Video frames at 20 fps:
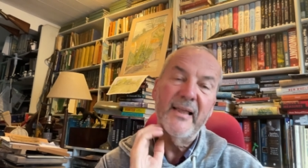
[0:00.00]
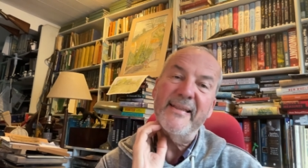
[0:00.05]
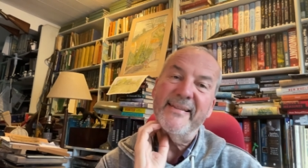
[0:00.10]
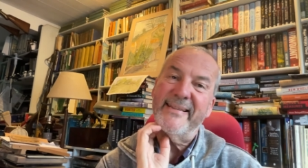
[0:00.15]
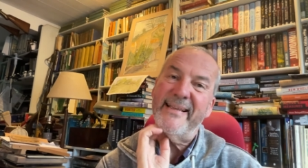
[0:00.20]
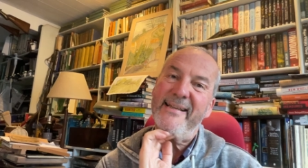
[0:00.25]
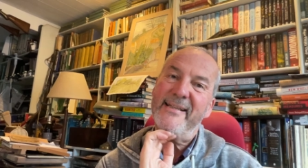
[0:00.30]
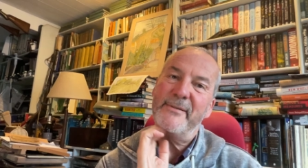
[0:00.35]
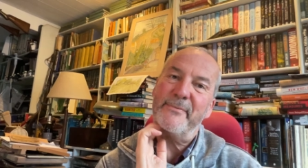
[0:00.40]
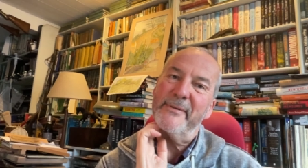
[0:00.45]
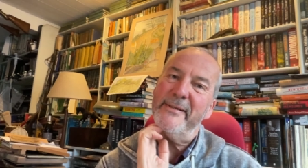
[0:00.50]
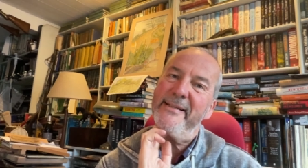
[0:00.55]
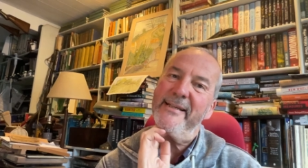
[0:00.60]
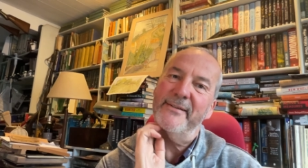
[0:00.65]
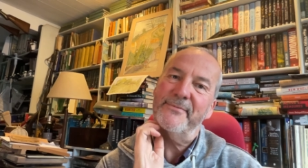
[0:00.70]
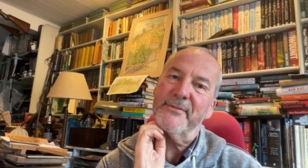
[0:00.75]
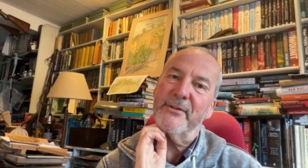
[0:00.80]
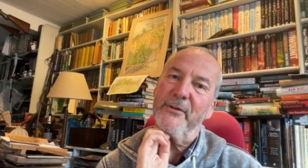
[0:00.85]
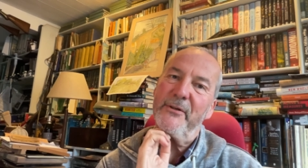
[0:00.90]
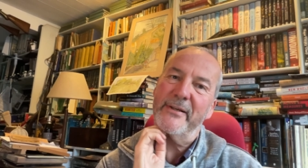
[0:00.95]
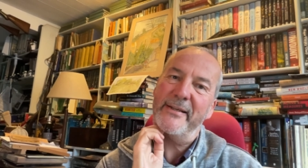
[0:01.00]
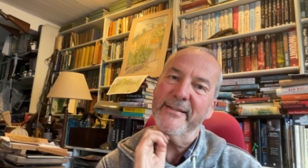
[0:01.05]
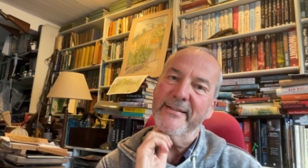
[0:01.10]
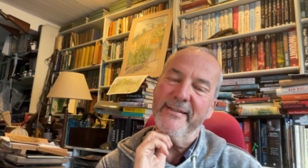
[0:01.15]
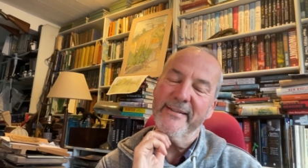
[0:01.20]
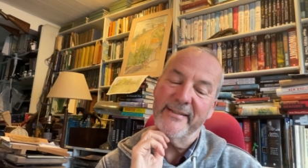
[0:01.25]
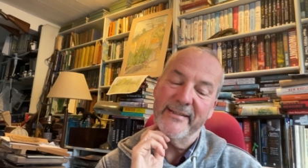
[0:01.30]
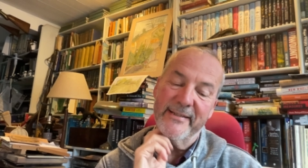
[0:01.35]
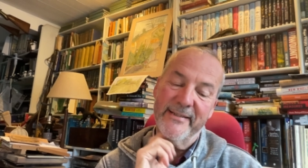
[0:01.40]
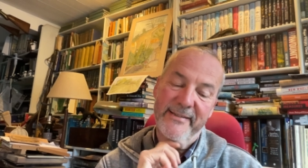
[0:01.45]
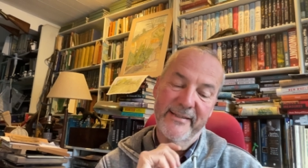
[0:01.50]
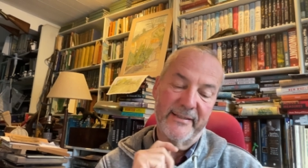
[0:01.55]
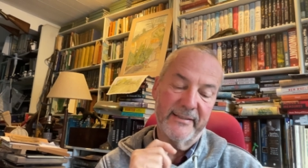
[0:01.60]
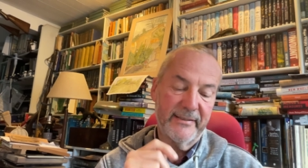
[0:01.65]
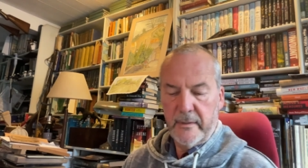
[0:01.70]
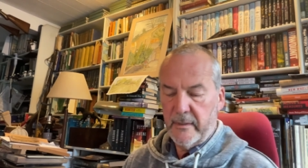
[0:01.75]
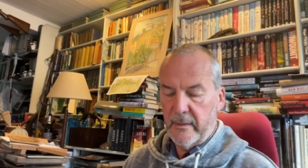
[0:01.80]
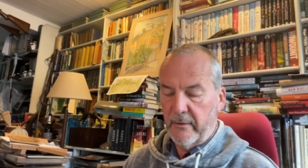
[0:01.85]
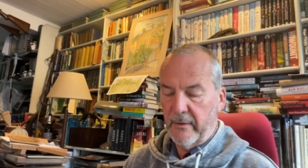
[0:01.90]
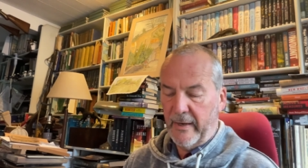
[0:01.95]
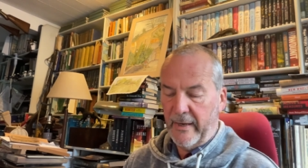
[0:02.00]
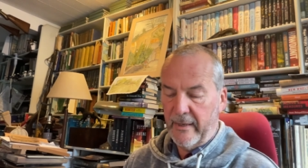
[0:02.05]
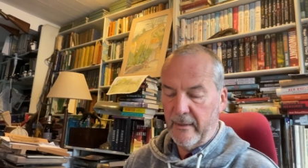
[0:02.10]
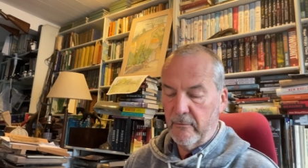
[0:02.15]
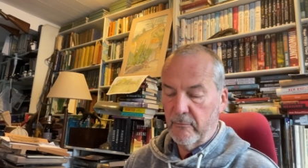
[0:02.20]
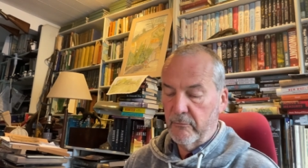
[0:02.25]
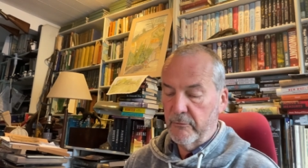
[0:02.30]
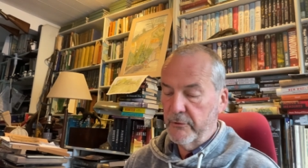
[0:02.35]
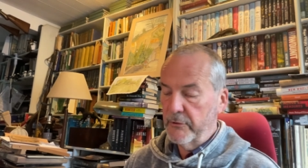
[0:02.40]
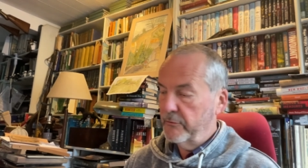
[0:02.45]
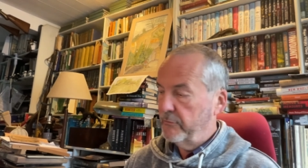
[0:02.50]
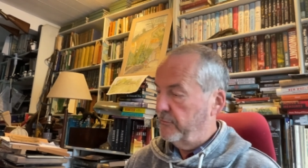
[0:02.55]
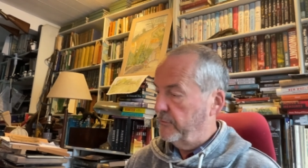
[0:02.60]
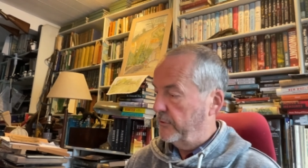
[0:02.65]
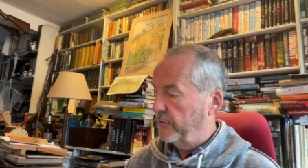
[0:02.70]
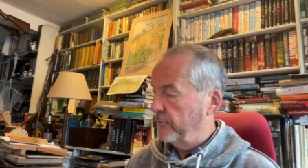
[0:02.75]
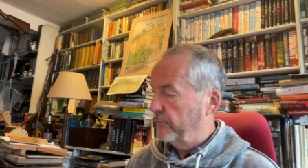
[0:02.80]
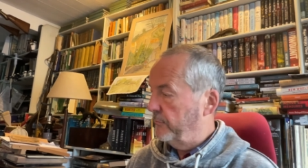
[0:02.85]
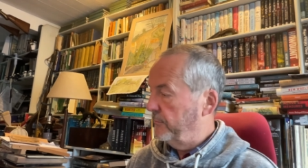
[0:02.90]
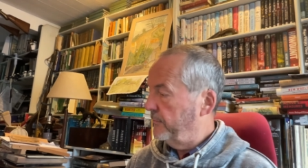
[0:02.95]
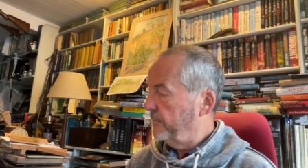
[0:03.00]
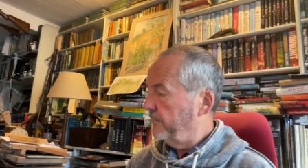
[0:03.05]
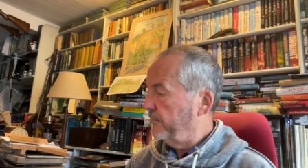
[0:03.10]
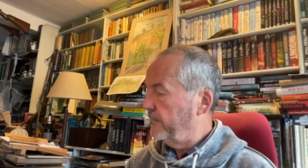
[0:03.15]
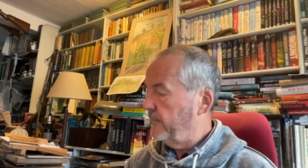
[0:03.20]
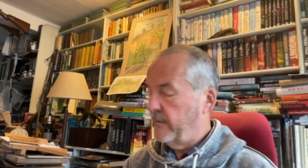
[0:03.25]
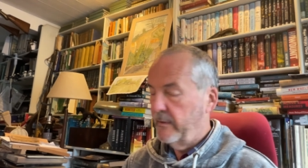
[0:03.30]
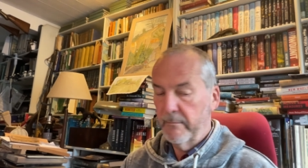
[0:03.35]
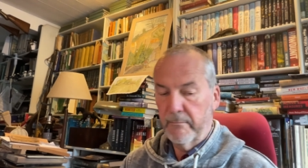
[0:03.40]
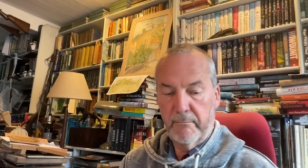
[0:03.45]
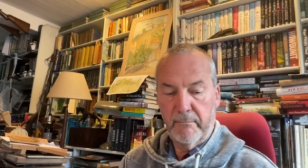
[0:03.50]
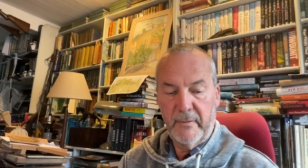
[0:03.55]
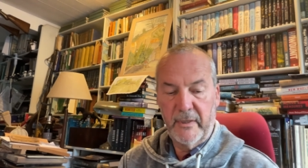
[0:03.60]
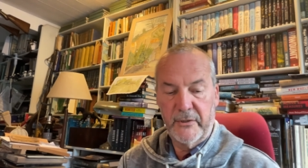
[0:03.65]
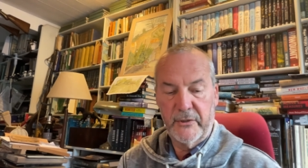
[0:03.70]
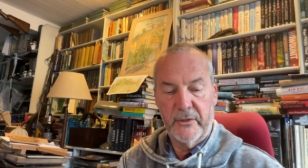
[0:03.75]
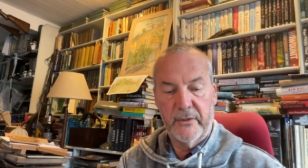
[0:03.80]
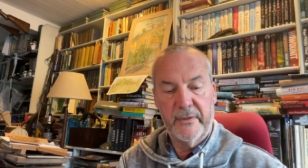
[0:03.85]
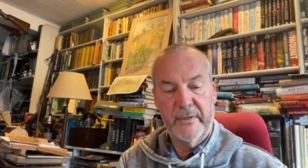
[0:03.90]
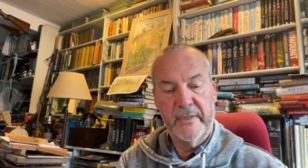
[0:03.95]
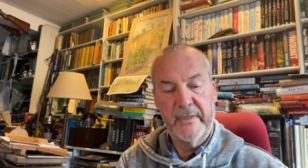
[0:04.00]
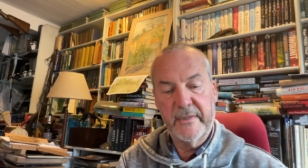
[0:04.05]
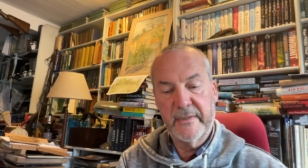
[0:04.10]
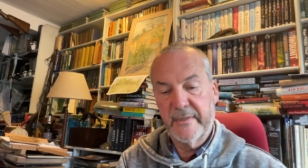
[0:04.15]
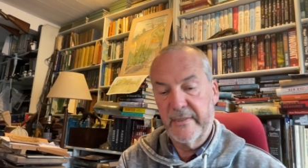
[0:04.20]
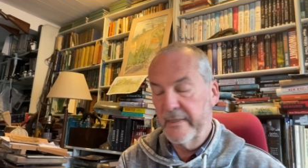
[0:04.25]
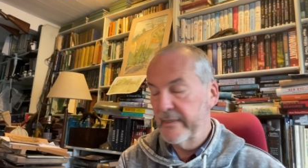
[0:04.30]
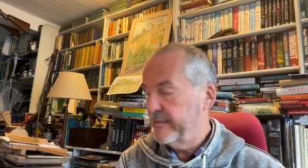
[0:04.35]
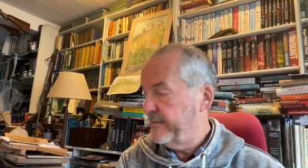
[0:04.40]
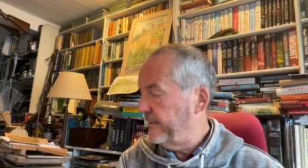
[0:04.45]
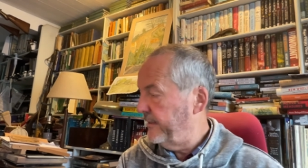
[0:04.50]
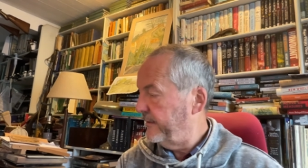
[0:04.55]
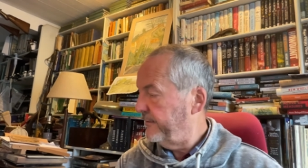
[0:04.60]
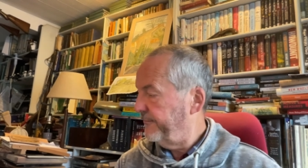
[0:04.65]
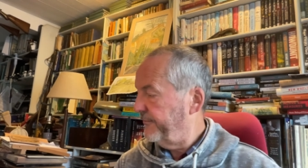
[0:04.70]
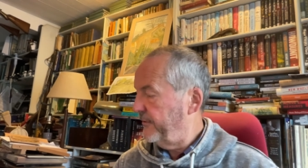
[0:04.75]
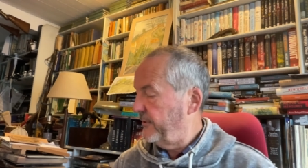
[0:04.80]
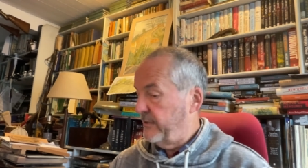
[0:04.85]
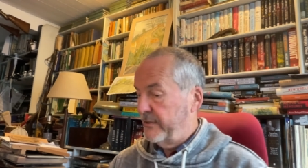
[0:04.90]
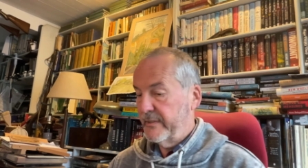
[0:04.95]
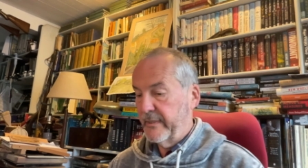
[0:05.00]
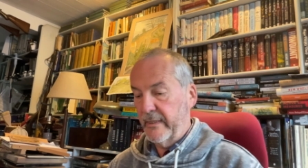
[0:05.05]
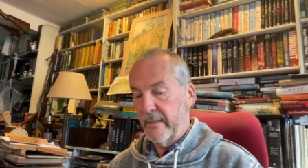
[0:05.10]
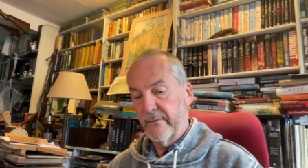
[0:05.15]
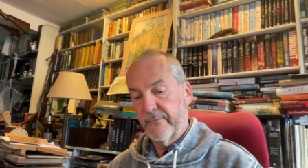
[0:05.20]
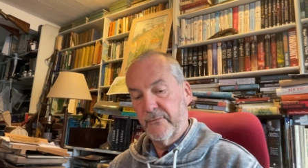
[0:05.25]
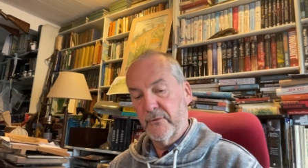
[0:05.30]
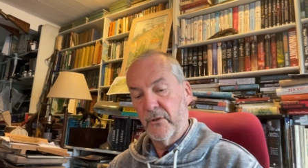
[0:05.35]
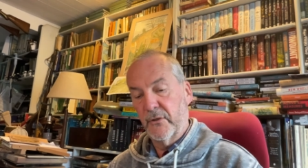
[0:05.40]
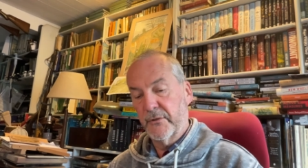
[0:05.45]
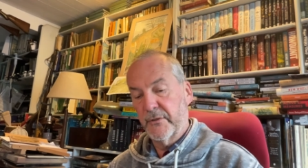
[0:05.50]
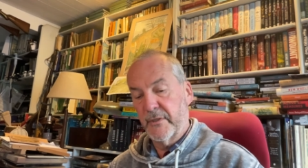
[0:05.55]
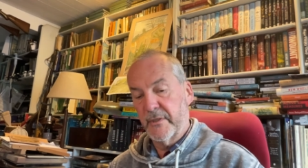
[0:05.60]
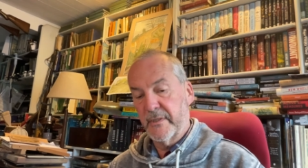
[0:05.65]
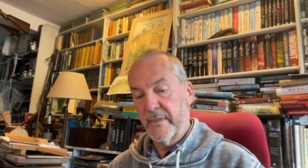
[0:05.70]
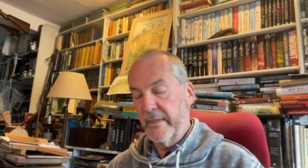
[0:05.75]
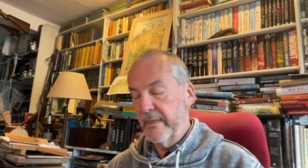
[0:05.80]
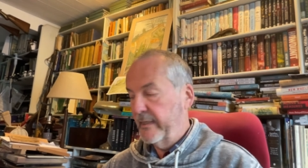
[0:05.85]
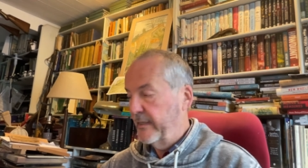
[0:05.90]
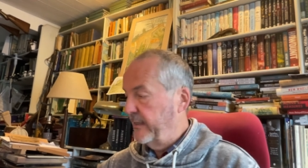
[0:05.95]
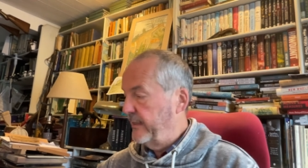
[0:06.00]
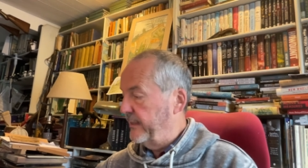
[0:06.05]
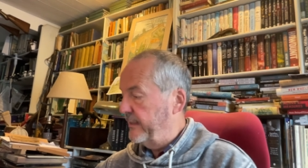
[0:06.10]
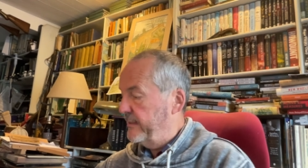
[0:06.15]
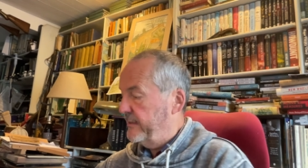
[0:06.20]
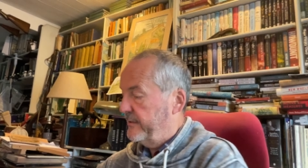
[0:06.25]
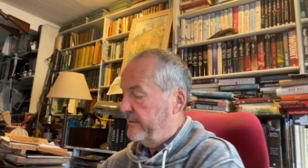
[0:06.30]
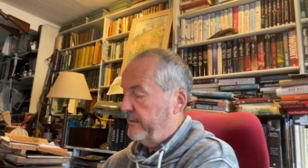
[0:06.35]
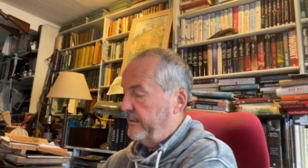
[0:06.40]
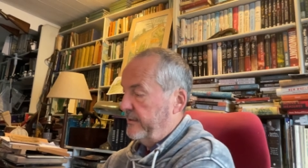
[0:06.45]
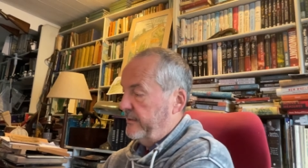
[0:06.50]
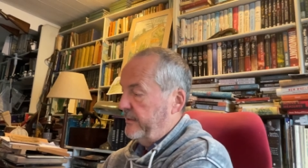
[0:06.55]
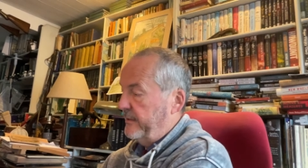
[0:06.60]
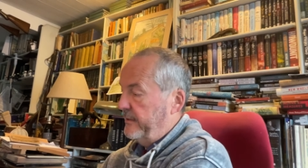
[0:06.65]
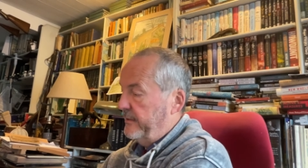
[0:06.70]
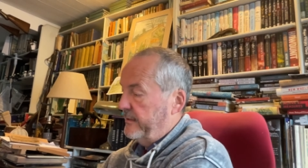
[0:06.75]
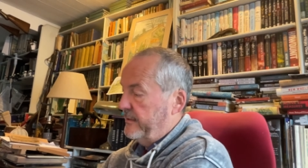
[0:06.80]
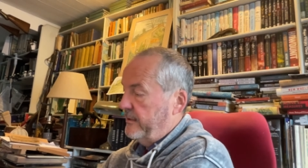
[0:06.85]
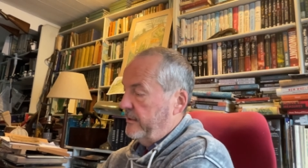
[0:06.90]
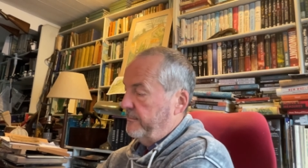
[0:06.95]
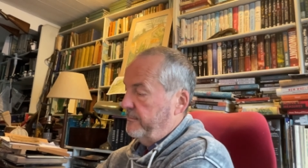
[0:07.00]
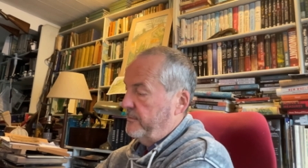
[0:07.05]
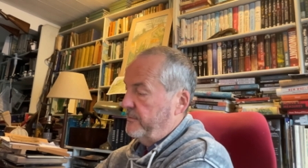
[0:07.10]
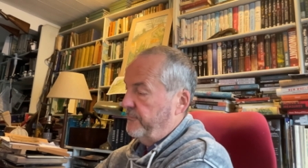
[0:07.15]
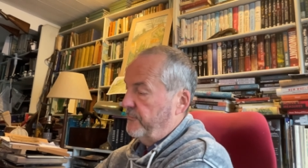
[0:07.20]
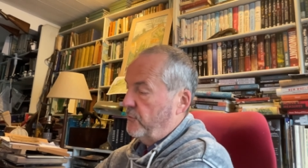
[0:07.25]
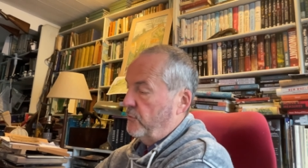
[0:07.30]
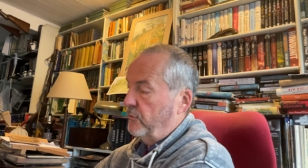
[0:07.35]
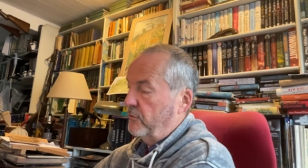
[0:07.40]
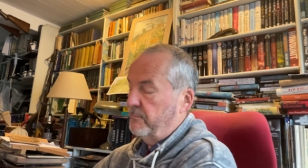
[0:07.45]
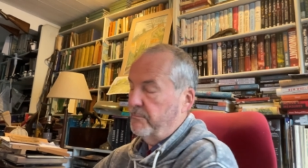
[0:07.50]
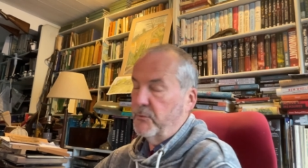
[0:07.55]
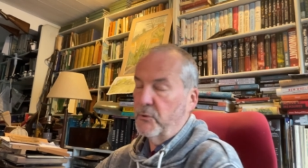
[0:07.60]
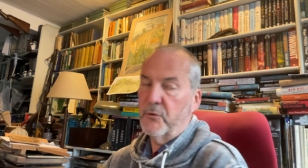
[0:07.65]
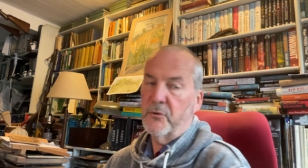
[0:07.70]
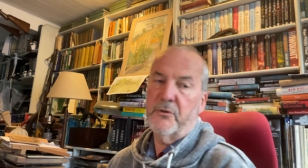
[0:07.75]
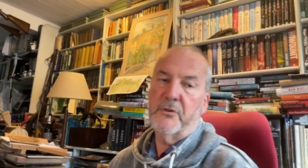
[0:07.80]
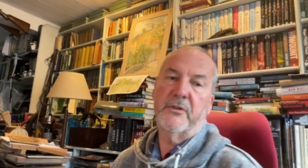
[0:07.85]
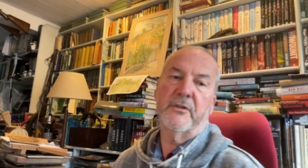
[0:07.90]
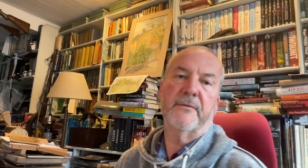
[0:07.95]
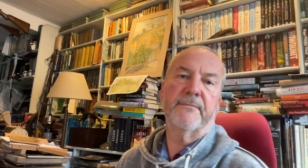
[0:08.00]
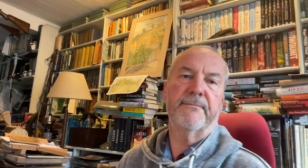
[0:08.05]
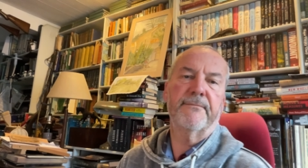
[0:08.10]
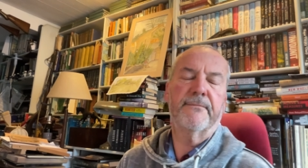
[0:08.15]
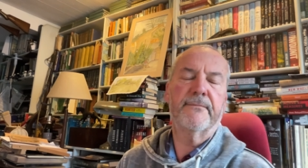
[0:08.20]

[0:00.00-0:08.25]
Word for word: That's why you have to look into these things. So how do you measure these things? Now, the first thing I've got to say is that in terms of cookbooks,